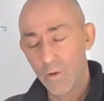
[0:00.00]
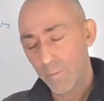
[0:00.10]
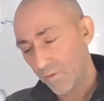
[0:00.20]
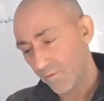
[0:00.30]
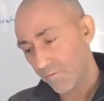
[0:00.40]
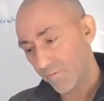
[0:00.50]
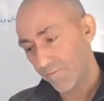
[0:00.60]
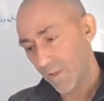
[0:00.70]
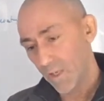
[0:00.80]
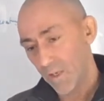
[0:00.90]
not be so
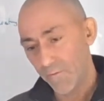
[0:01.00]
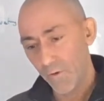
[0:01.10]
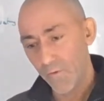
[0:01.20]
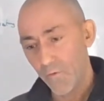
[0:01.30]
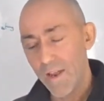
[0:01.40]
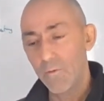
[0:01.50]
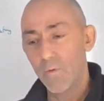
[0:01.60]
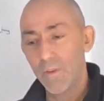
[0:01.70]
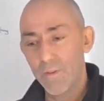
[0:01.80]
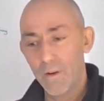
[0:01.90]
forthright
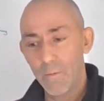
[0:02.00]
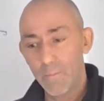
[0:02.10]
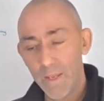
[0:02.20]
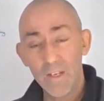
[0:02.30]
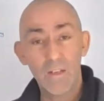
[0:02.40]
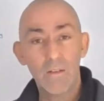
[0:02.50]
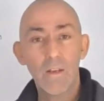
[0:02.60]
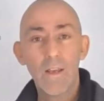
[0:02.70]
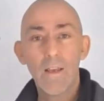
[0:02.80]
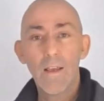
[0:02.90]
with their opinion,
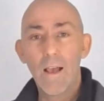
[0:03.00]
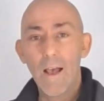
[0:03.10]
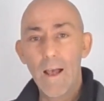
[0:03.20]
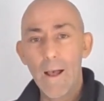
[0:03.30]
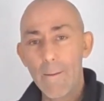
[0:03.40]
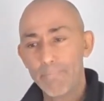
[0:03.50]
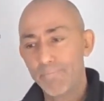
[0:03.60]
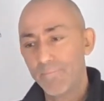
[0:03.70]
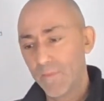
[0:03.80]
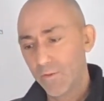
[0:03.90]

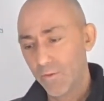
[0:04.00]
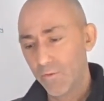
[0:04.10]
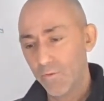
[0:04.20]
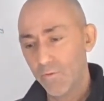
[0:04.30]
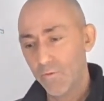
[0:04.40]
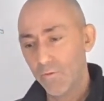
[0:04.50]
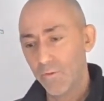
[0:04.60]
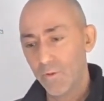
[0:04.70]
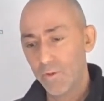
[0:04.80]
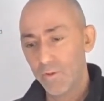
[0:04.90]
to
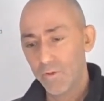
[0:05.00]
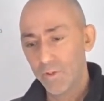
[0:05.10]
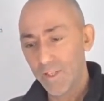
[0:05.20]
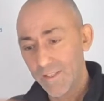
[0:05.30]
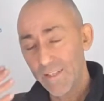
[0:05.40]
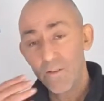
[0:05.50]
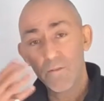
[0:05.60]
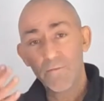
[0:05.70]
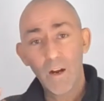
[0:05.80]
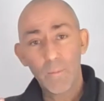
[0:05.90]

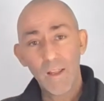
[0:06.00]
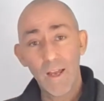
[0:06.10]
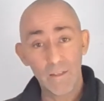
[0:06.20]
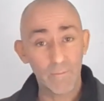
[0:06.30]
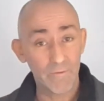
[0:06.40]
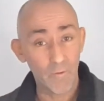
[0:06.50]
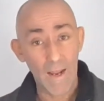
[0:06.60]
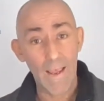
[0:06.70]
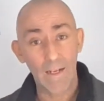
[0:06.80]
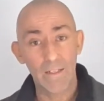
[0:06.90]
consider verbalizing before
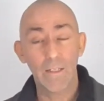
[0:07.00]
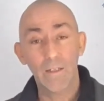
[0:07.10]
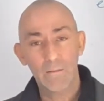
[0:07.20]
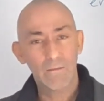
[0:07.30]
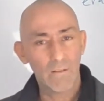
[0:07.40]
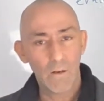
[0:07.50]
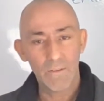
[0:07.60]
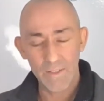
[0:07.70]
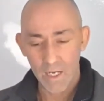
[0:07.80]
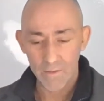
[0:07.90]
acting, all
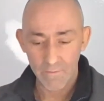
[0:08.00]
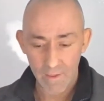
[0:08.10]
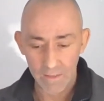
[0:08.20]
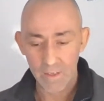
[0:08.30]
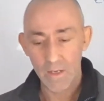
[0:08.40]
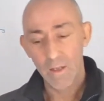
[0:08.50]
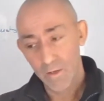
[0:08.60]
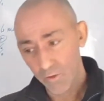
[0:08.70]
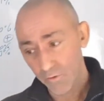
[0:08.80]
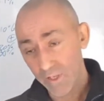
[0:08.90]
these kinds of things.
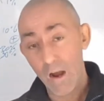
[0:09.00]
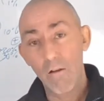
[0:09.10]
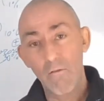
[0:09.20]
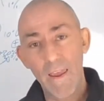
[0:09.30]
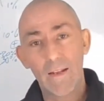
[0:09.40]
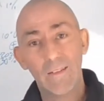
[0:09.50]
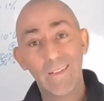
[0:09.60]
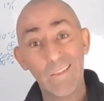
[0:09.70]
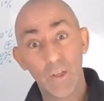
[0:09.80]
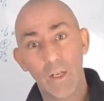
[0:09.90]
So direct
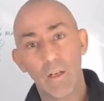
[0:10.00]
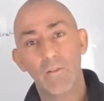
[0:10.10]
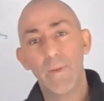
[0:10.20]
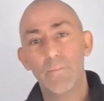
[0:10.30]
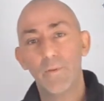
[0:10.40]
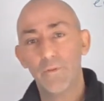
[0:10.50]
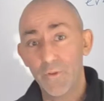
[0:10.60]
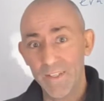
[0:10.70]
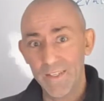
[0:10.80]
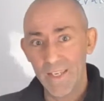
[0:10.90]
teaching of people to
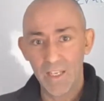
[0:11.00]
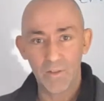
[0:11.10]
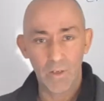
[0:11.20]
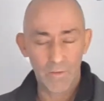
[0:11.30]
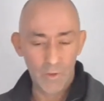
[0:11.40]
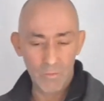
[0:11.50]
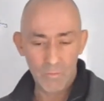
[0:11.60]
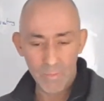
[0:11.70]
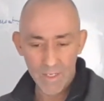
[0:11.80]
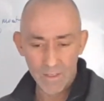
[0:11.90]
engage other human
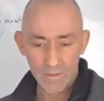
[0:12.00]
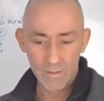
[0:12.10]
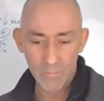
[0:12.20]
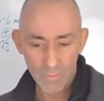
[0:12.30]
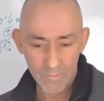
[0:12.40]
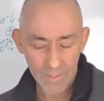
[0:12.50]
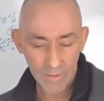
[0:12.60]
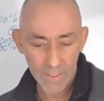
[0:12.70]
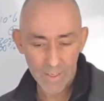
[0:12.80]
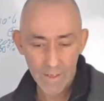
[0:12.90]
beings
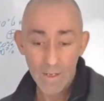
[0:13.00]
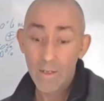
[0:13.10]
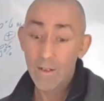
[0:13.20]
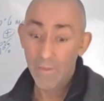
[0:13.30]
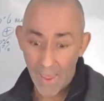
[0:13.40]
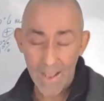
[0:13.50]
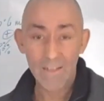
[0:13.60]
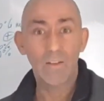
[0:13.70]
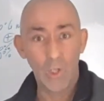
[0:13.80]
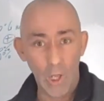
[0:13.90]
appropriately.
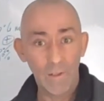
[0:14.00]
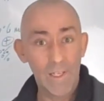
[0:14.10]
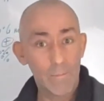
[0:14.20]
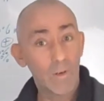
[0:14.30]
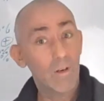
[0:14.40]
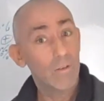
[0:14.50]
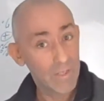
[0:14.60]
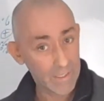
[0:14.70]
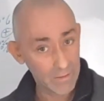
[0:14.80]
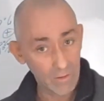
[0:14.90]
That's a lot of labour,
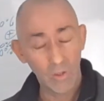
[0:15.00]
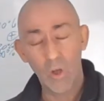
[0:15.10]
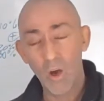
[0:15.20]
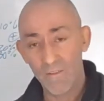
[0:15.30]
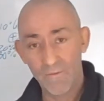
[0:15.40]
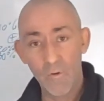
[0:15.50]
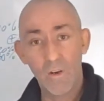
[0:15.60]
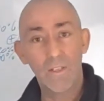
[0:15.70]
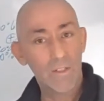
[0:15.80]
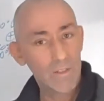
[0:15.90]
takes a lot of
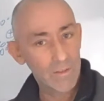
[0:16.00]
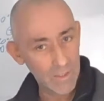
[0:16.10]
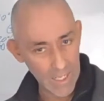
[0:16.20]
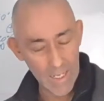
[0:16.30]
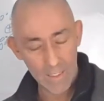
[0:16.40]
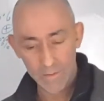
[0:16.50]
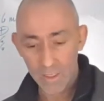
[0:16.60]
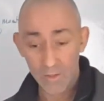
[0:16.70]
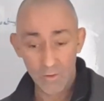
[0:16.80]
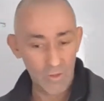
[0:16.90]
focus, and
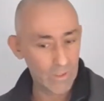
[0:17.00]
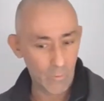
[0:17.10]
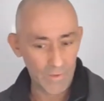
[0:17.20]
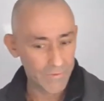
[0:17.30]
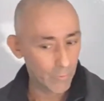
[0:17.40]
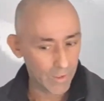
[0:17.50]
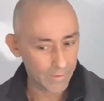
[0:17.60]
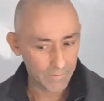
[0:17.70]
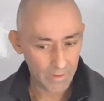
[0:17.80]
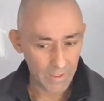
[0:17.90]
usually one-to-one
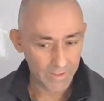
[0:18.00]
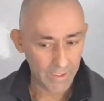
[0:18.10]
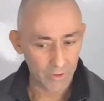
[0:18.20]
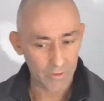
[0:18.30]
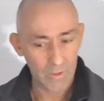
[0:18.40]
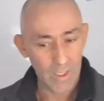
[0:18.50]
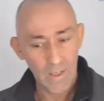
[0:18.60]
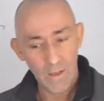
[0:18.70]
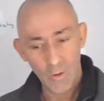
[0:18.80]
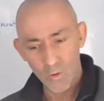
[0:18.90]
attention.
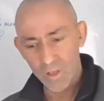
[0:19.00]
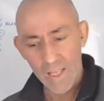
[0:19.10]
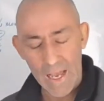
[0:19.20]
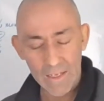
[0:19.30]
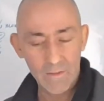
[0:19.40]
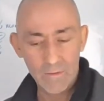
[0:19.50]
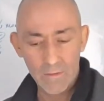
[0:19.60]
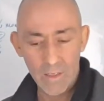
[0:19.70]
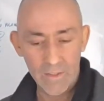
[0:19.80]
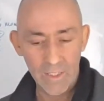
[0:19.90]
Whole class
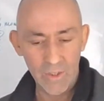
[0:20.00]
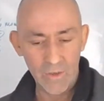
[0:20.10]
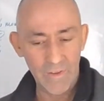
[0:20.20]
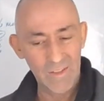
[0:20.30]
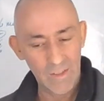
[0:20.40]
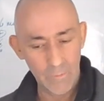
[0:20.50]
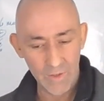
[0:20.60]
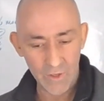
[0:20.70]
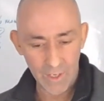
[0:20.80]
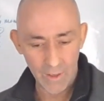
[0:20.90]
teaching of this is a bit
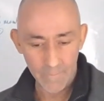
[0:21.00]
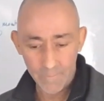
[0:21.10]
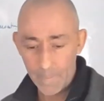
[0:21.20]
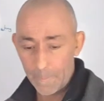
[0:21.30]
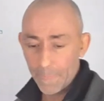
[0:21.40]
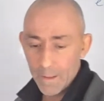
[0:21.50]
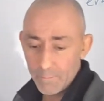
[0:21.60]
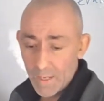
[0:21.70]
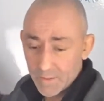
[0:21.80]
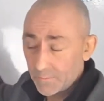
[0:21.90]
trickier.
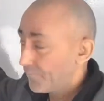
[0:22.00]
But